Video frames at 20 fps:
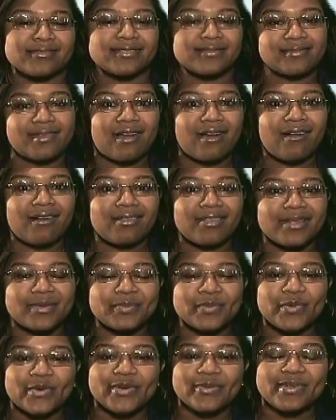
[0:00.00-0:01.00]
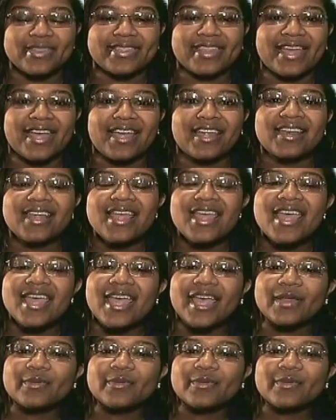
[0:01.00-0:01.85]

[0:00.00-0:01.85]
are all on board with that.